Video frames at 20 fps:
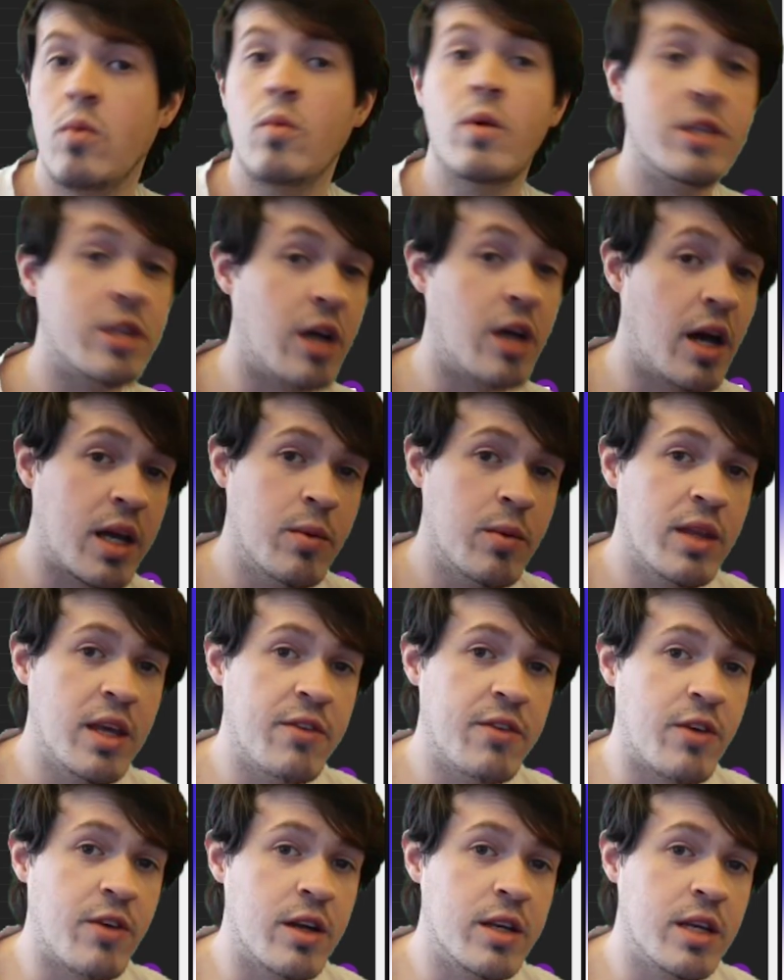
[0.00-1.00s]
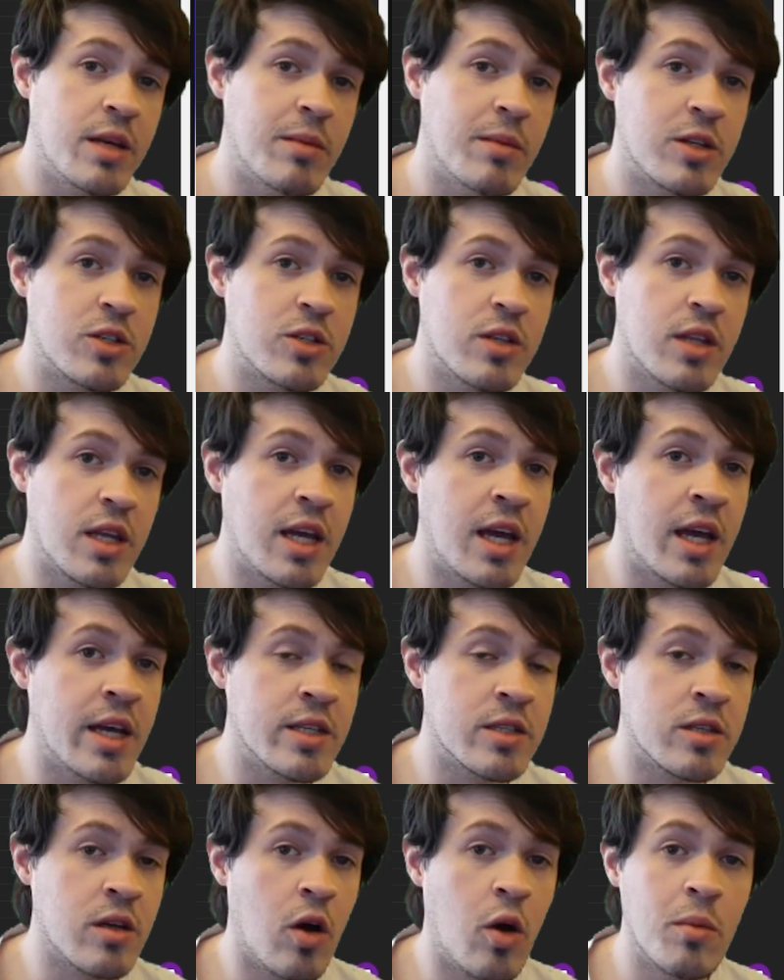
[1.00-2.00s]
When talking with Efond, he mentioned that he
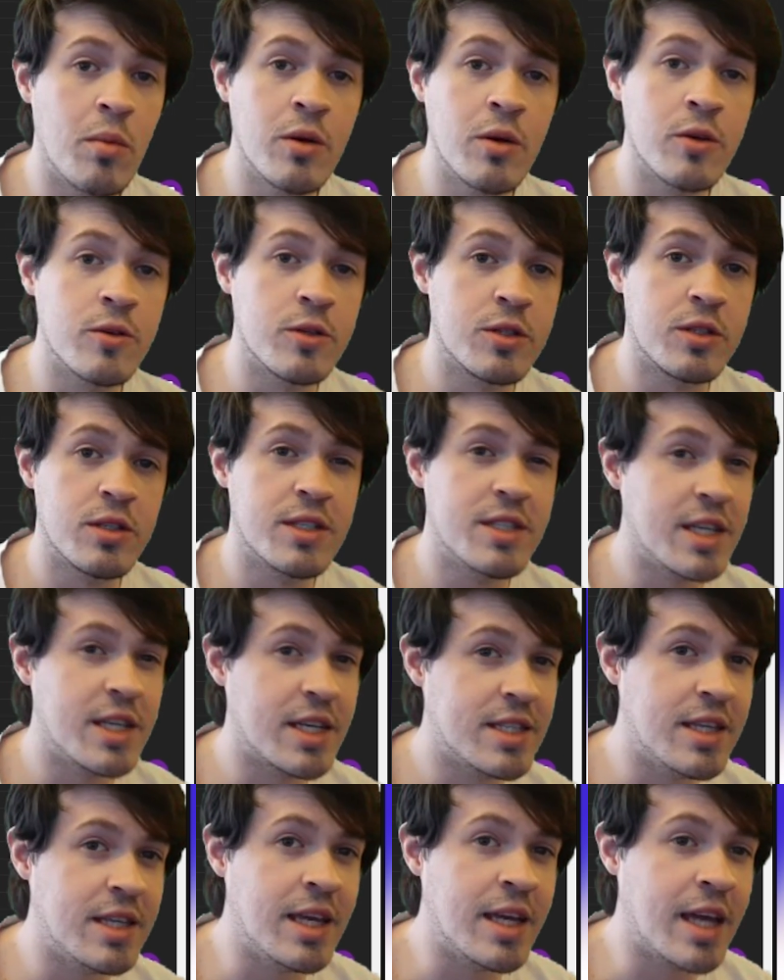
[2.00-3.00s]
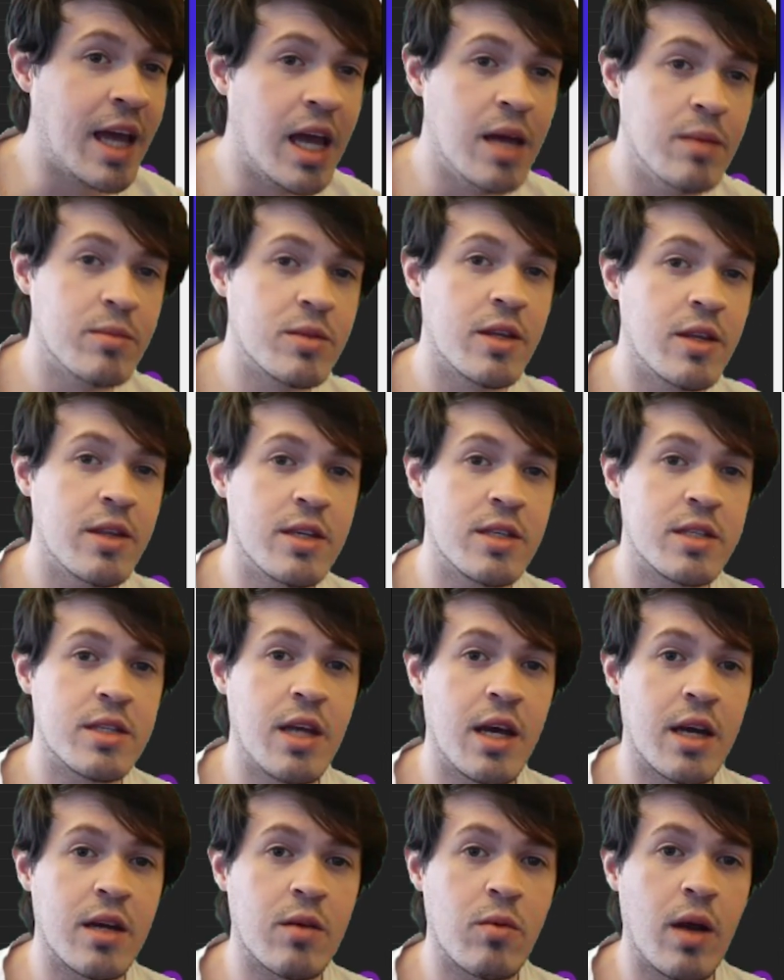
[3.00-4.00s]
has almost 60 games on this
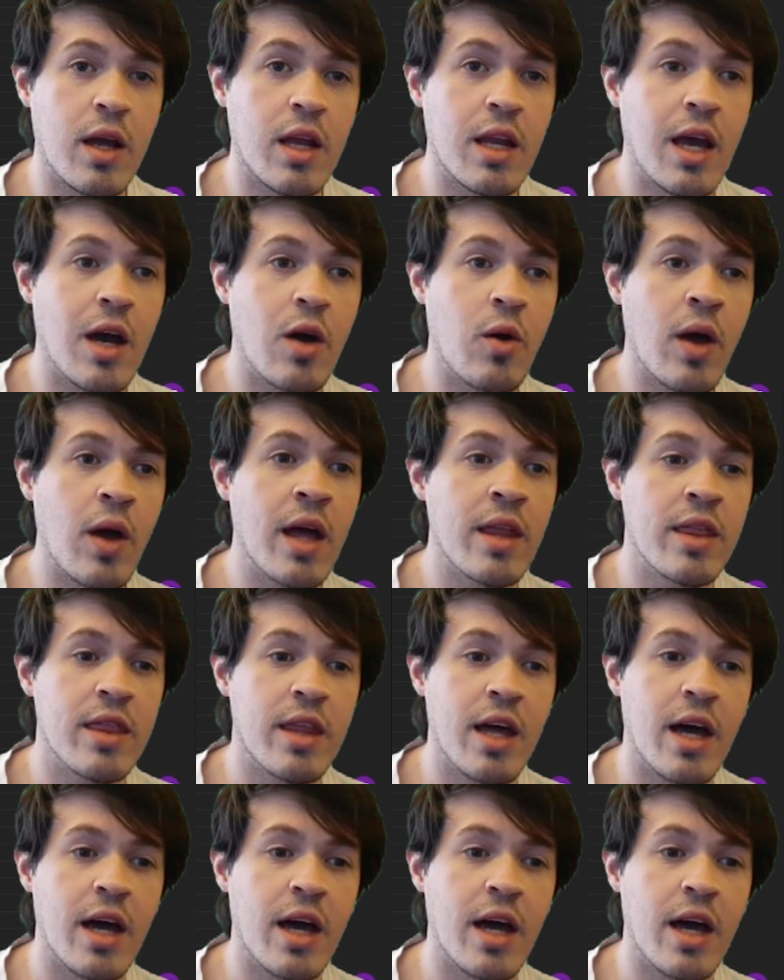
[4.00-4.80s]
deck right now and